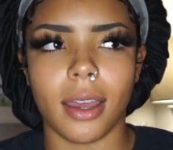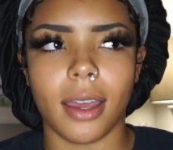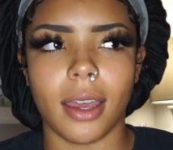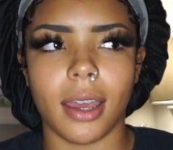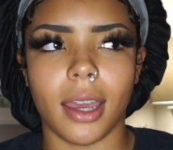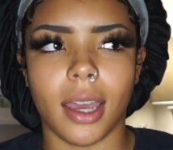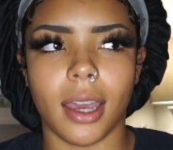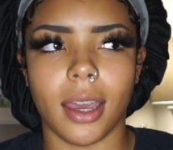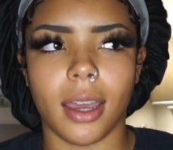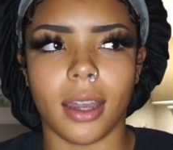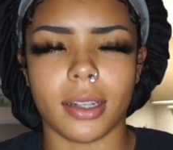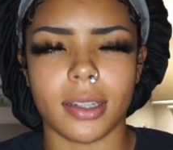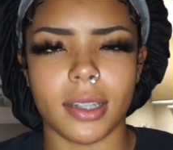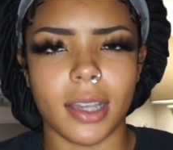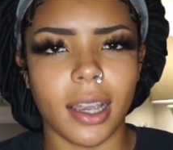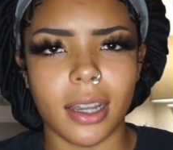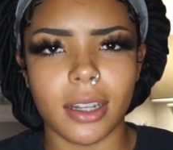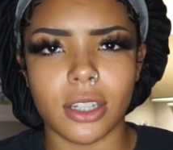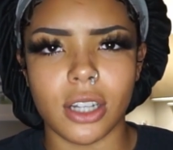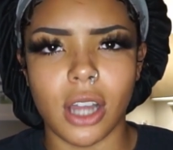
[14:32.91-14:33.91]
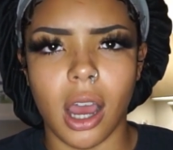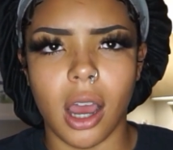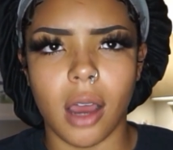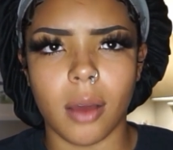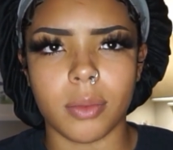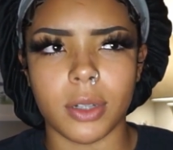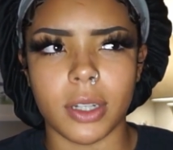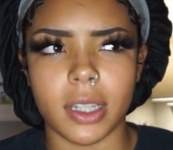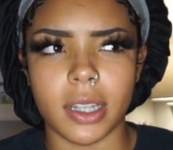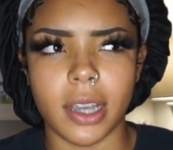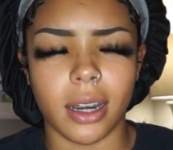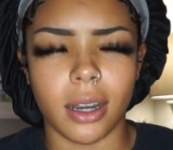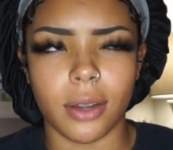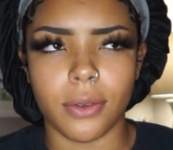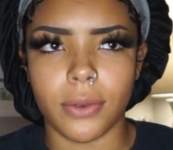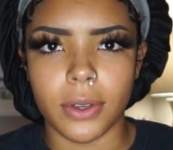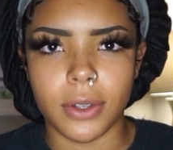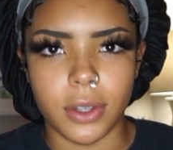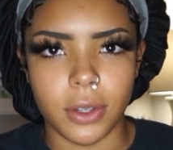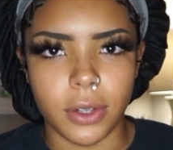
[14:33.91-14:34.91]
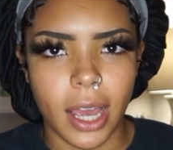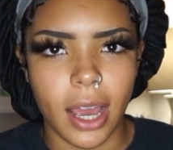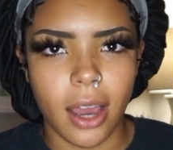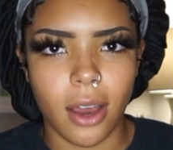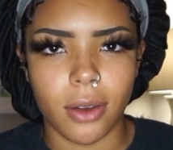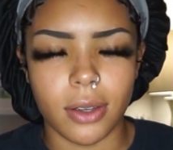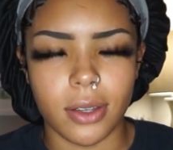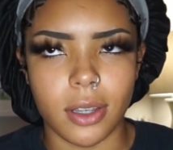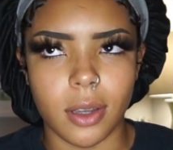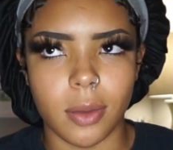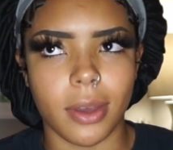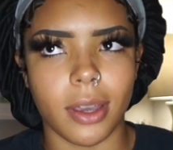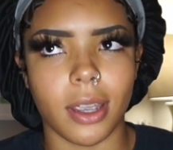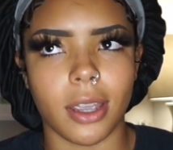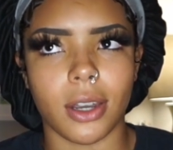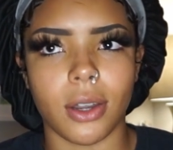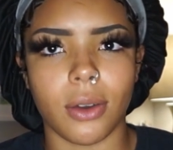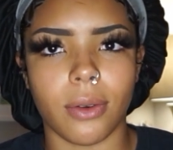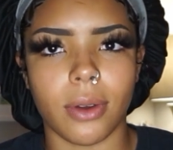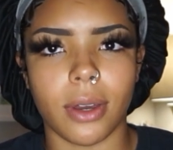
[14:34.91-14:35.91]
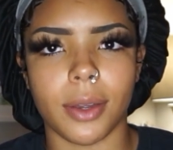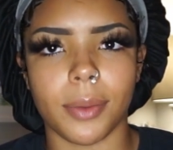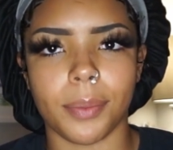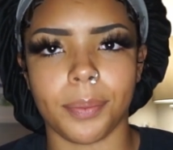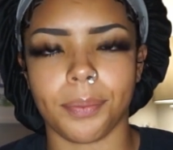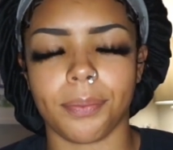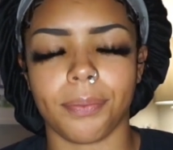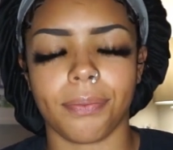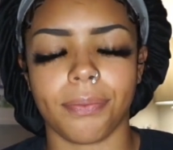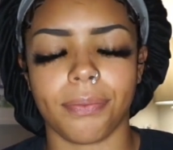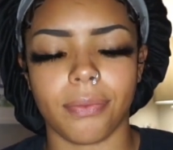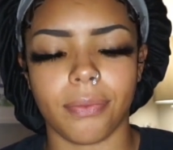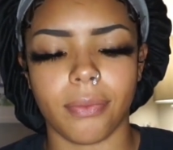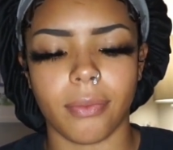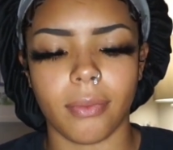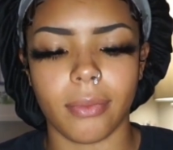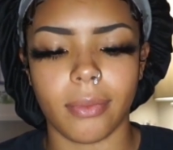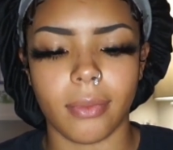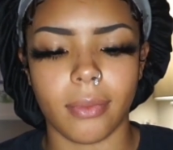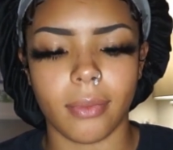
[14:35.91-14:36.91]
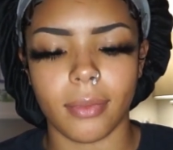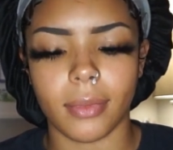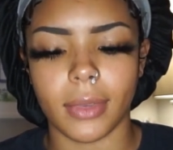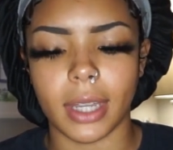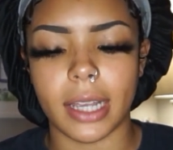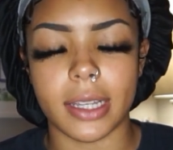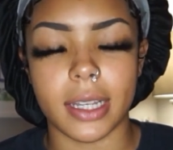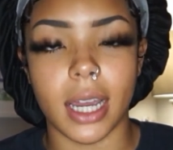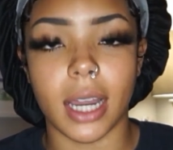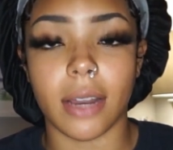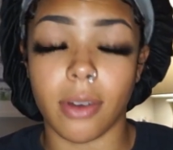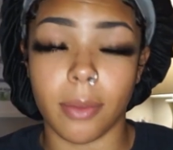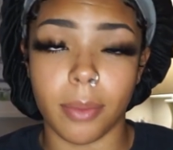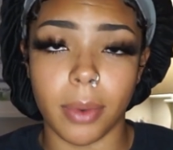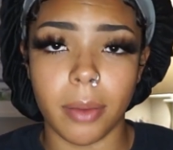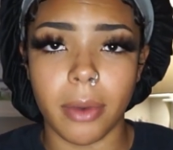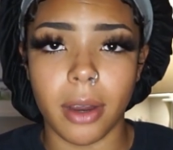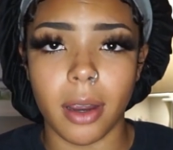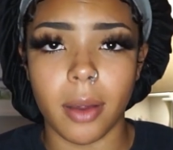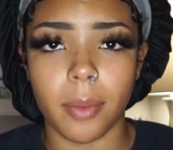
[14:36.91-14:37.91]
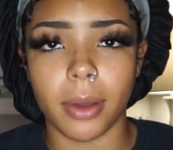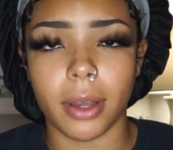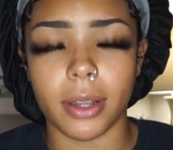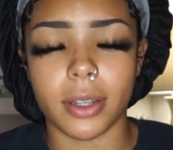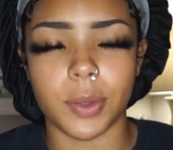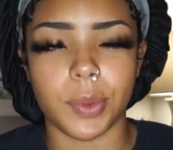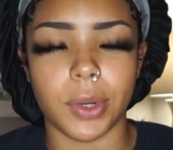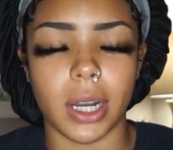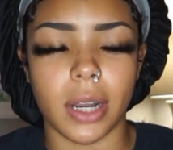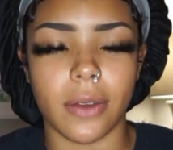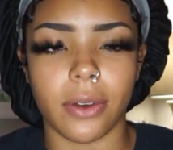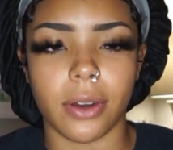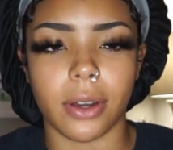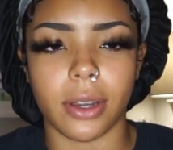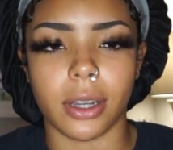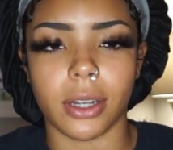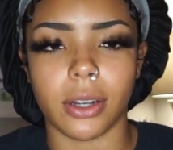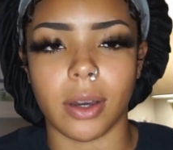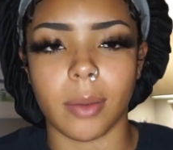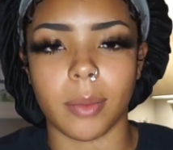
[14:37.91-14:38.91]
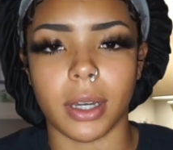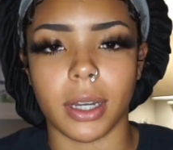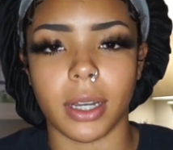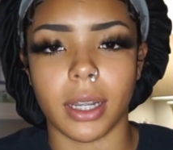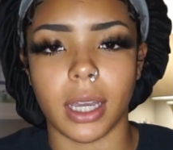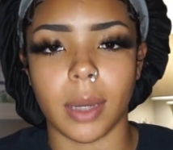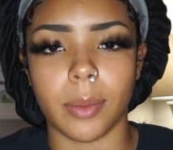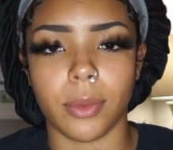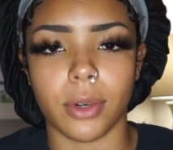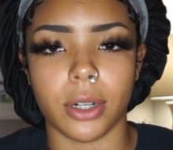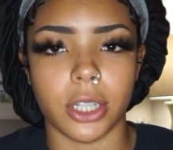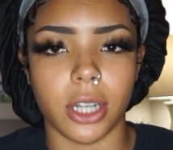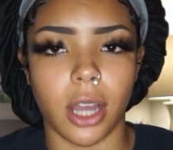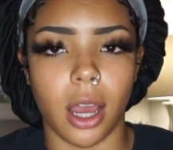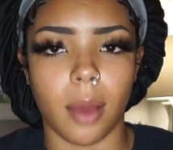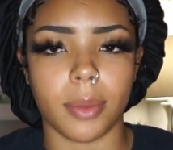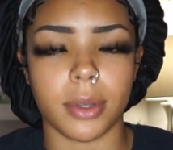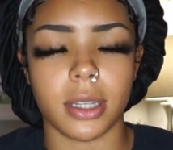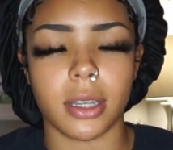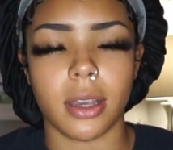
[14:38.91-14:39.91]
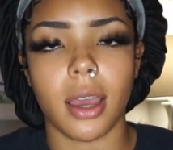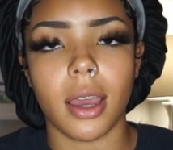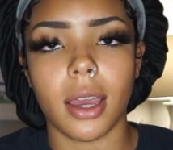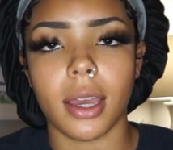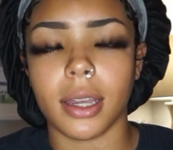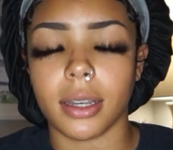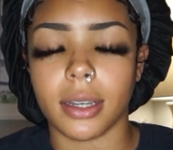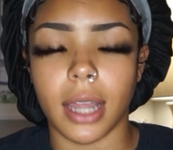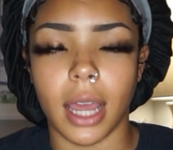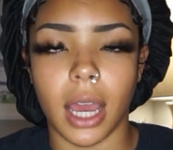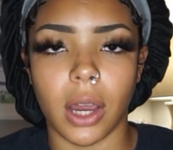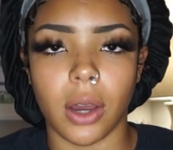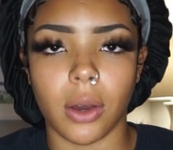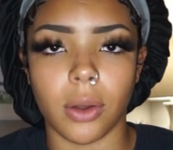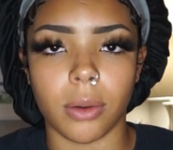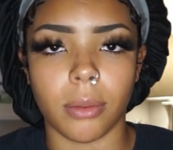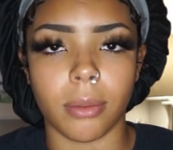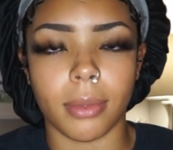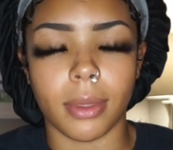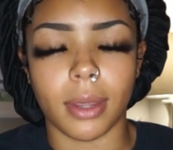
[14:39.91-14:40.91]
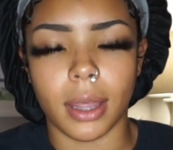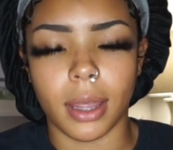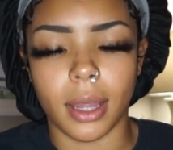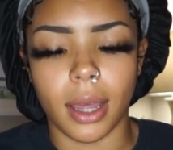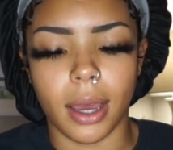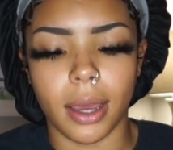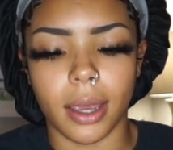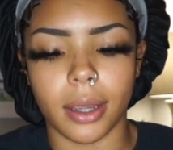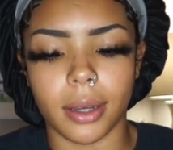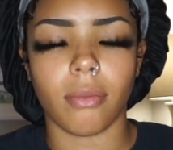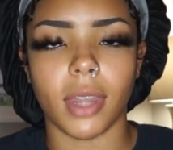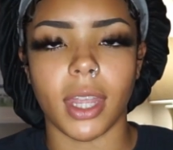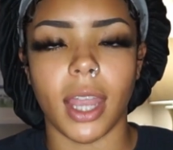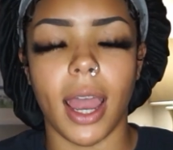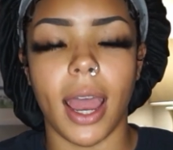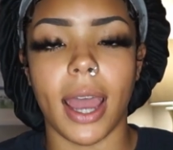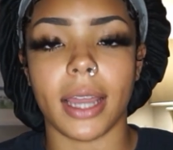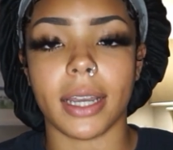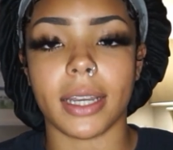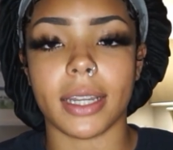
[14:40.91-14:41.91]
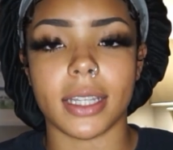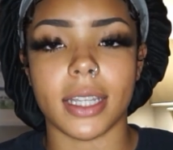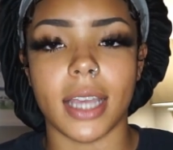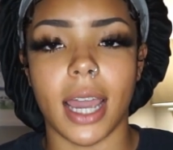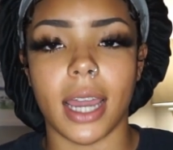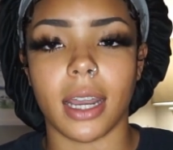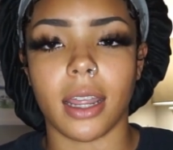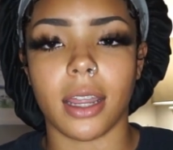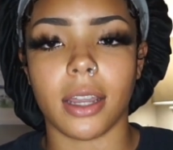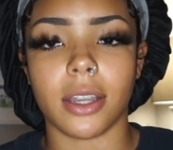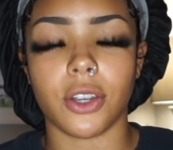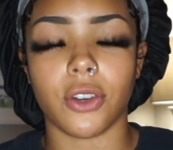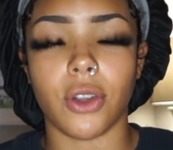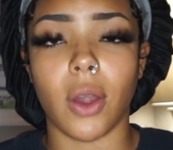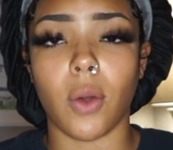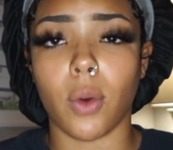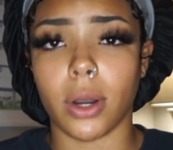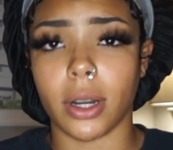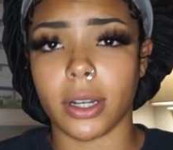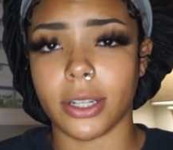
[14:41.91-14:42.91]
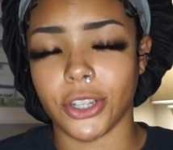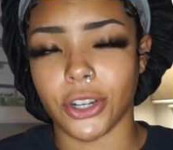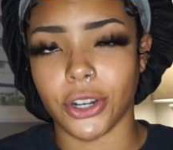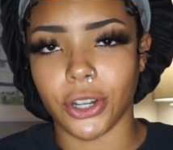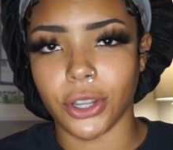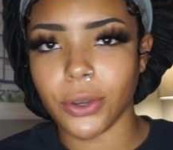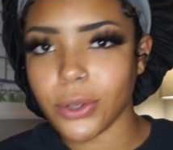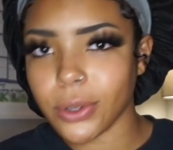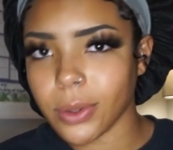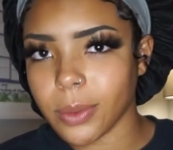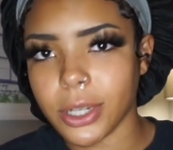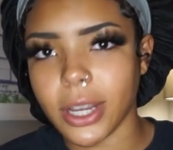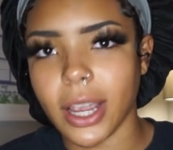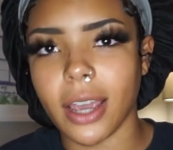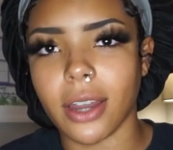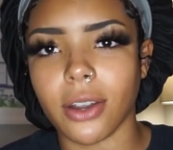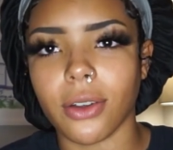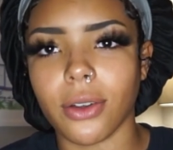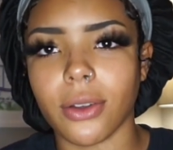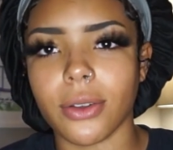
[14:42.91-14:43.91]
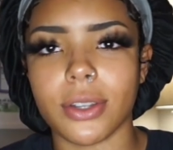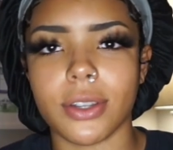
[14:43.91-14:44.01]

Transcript: And second job just kind of fizzled out. So I'm like, you know what? It's kind of a bummer, but it's whatever. You know, I'm going to get more jobs down the line. I decided, you know, I wanted to start a YouTube channel.